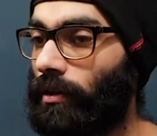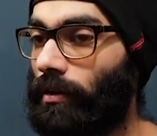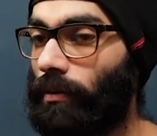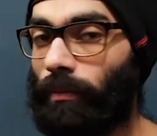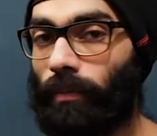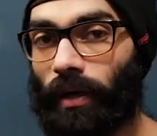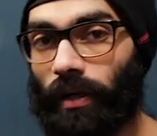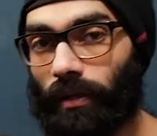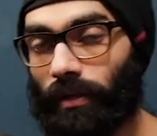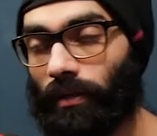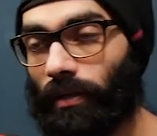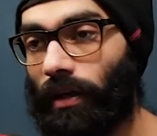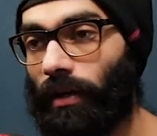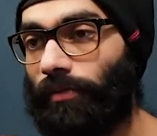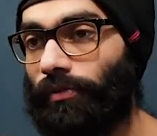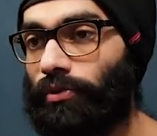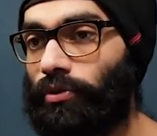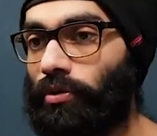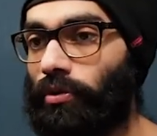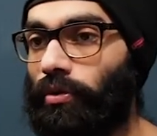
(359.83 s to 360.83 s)
but I
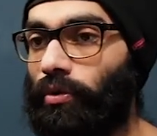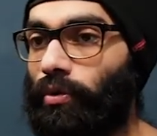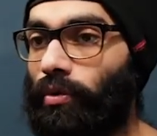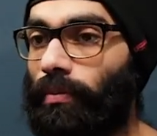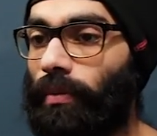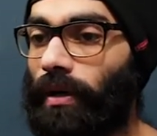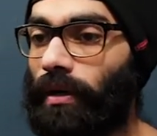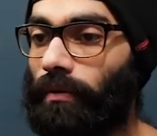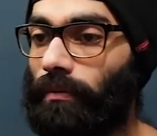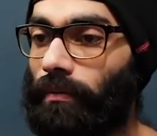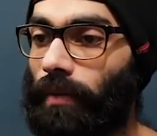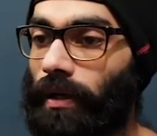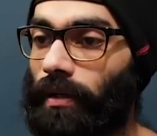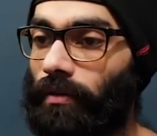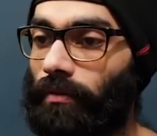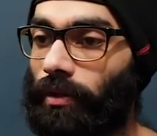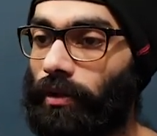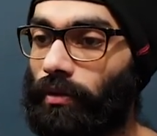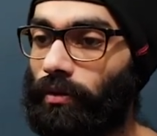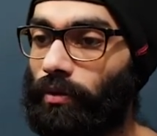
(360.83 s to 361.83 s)
will show you a better
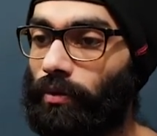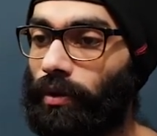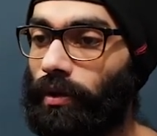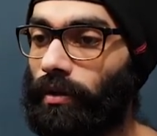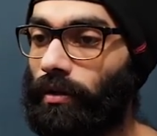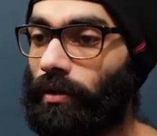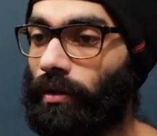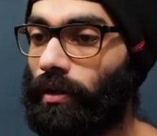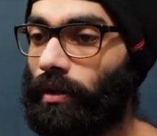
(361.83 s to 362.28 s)
way to do it.